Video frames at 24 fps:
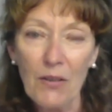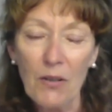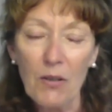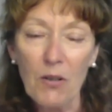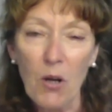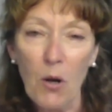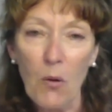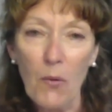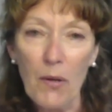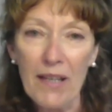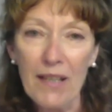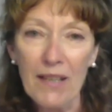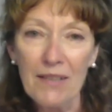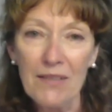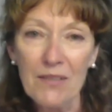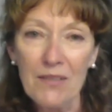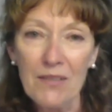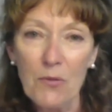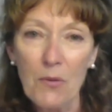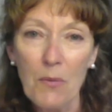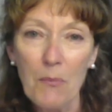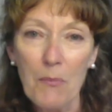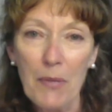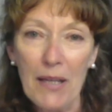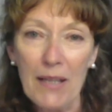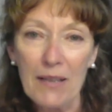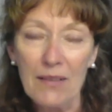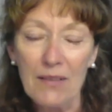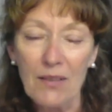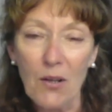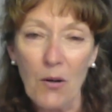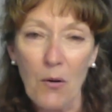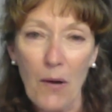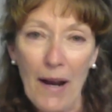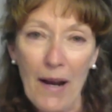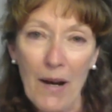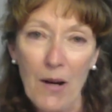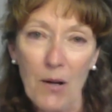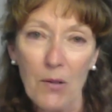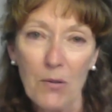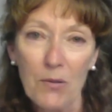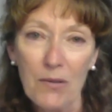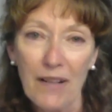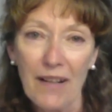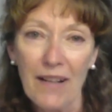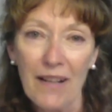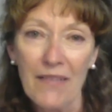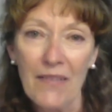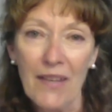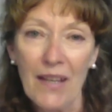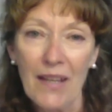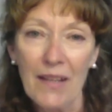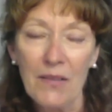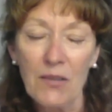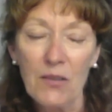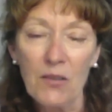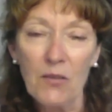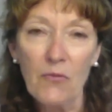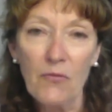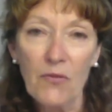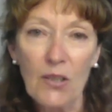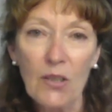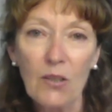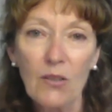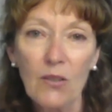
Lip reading: go in, do a bit, go out, and then you feel